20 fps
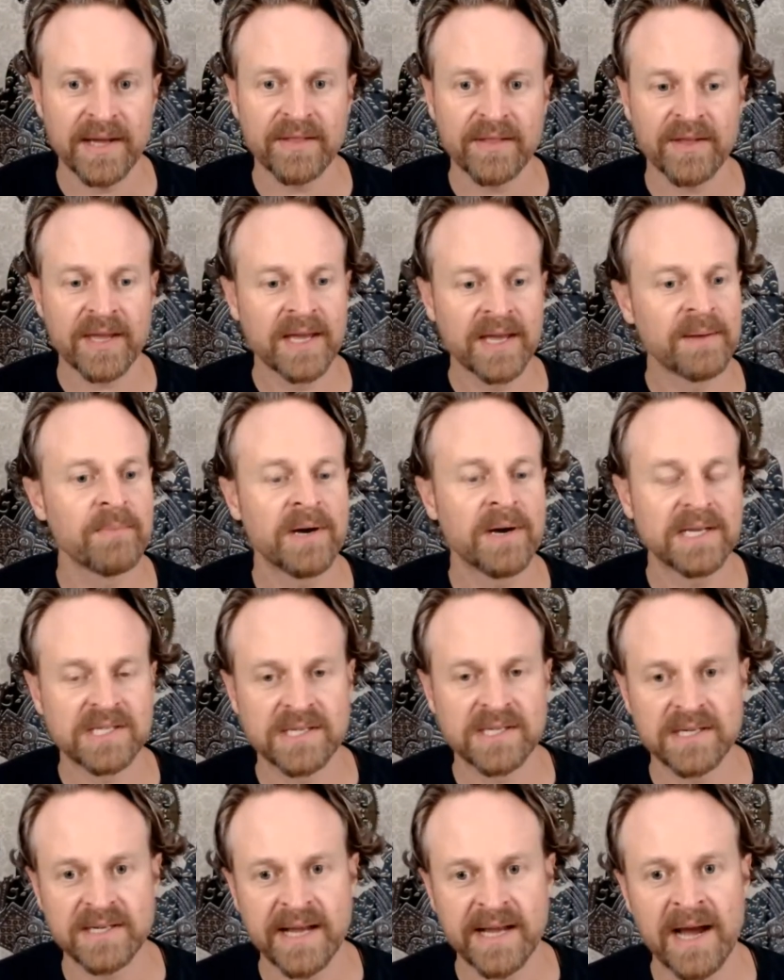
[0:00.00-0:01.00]
The kid might
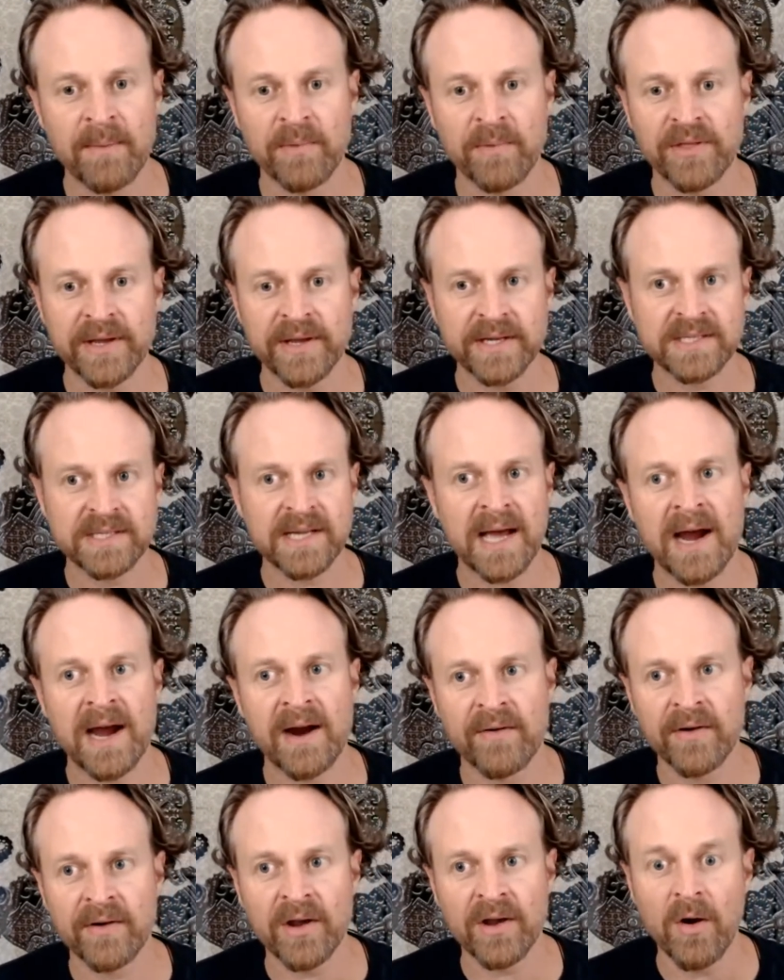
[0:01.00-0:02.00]
sit down with a guitar
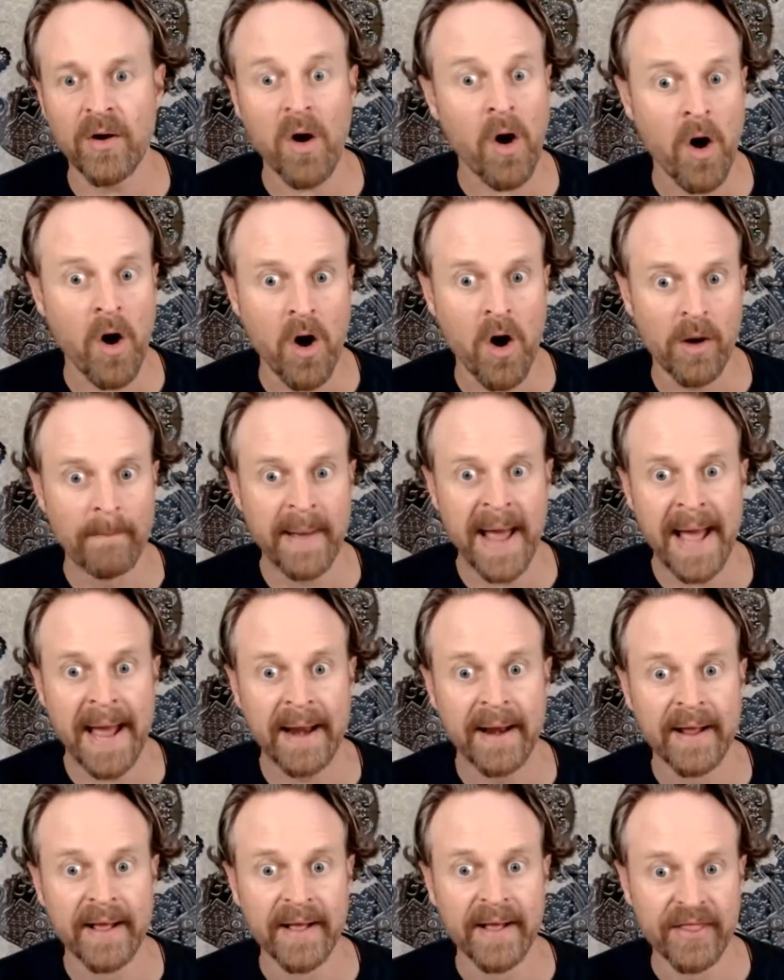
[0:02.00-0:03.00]
and go, oh man,
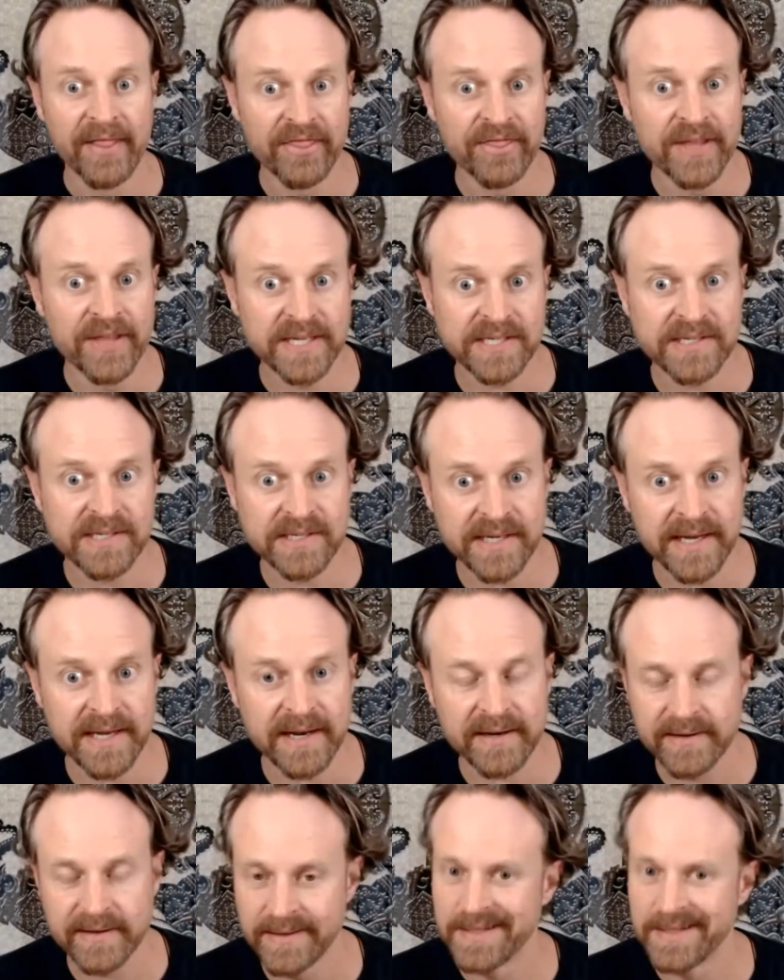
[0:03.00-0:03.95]
this is it.